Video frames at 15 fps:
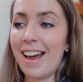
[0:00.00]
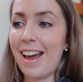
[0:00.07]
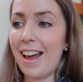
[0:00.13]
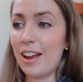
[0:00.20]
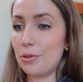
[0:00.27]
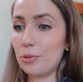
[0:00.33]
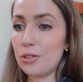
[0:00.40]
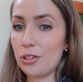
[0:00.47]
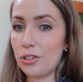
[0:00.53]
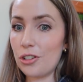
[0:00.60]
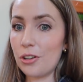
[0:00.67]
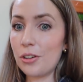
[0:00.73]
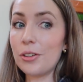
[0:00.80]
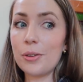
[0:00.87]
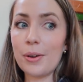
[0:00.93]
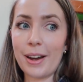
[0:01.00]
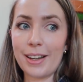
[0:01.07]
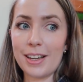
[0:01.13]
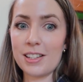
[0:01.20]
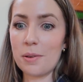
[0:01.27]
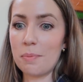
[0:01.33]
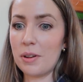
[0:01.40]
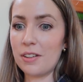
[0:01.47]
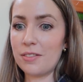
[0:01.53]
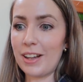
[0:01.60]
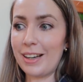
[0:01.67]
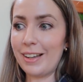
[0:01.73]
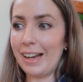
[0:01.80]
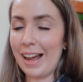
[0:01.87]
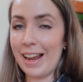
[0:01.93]
and also show you, I guess, a bit of a
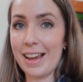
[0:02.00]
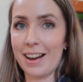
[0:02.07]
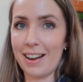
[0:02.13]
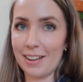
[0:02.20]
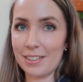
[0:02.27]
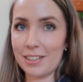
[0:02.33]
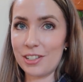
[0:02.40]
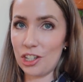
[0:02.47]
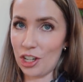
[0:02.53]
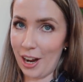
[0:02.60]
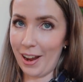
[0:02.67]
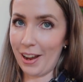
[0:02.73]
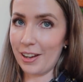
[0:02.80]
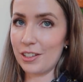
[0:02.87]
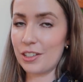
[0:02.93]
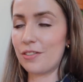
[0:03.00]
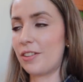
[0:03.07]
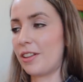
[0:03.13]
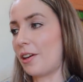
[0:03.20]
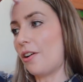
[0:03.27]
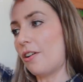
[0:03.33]
layout change for the